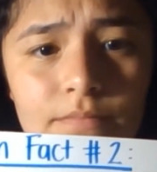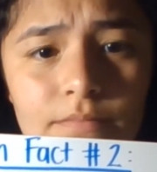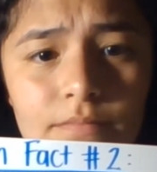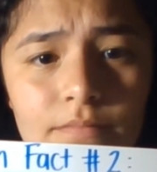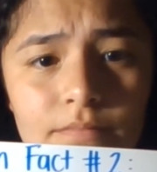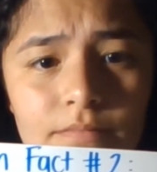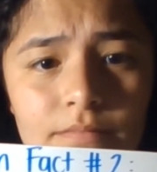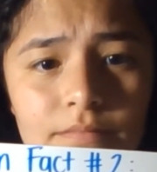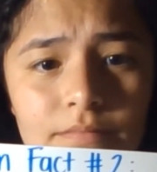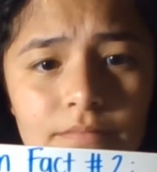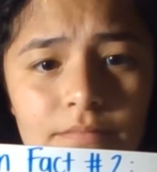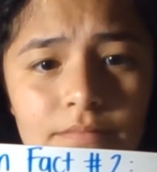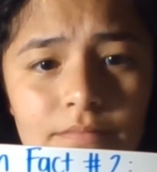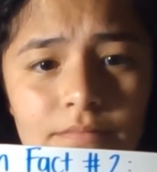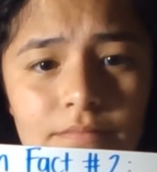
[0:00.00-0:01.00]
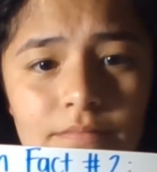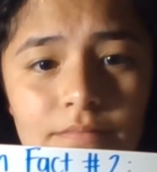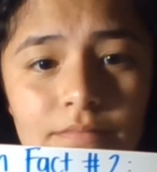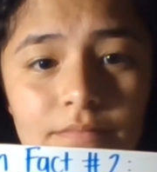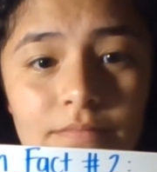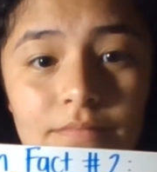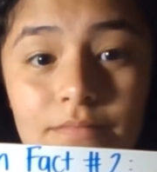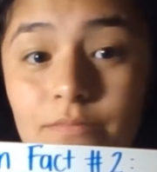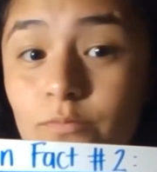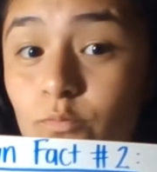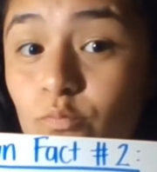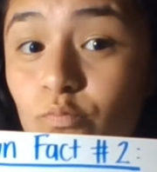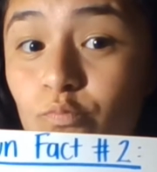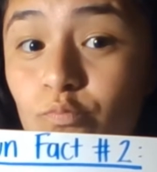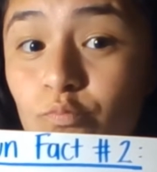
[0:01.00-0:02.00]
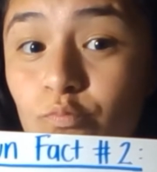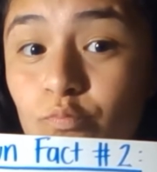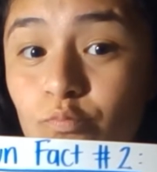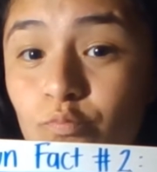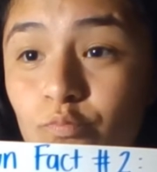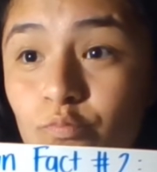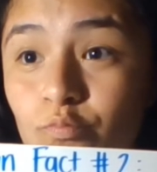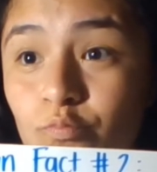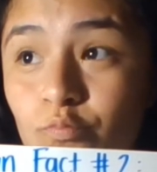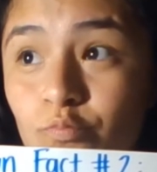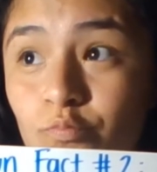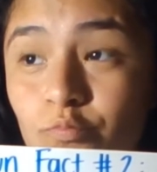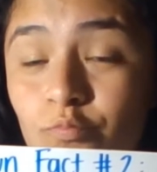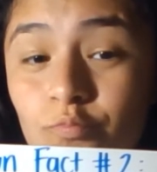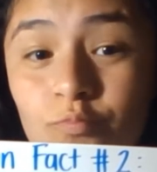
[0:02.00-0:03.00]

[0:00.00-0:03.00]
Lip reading: Nothing is said.